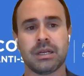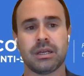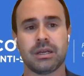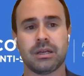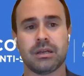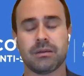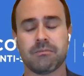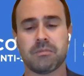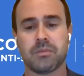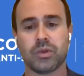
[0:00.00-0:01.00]

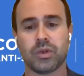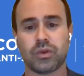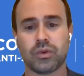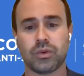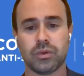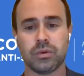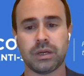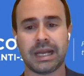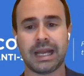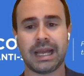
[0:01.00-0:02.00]
to
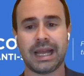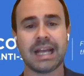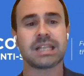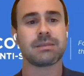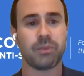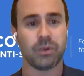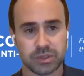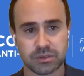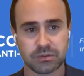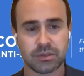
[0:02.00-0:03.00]

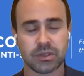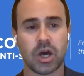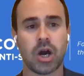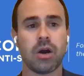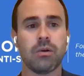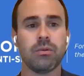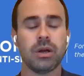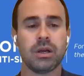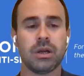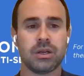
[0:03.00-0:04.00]
expose how
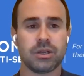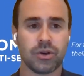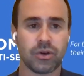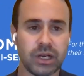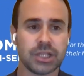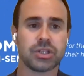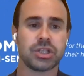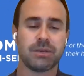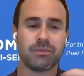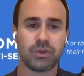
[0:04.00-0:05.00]
the
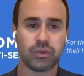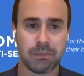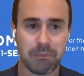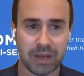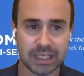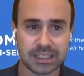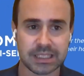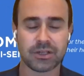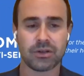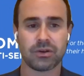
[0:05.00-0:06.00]
relationship between
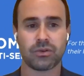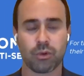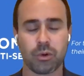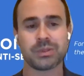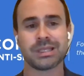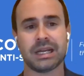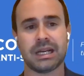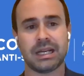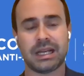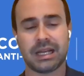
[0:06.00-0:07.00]
Palestinian groups
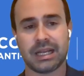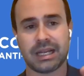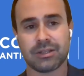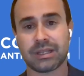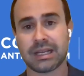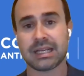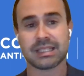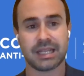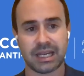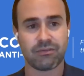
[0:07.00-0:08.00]
and the ties
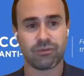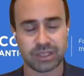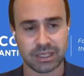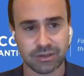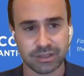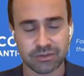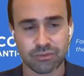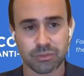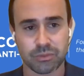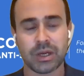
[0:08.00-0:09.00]
they have with terrorist
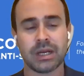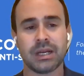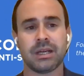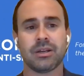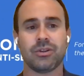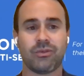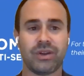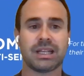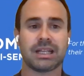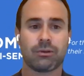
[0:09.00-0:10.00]
group. The
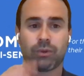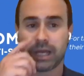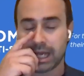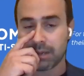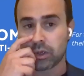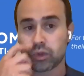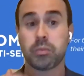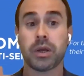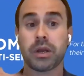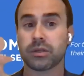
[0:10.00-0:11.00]
fact that they were able to
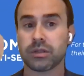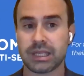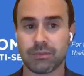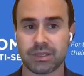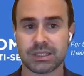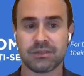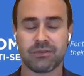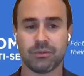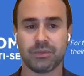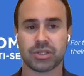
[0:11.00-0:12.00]
put on the table this
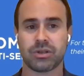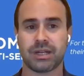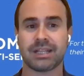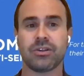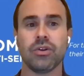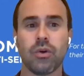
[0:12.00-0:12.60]
information that no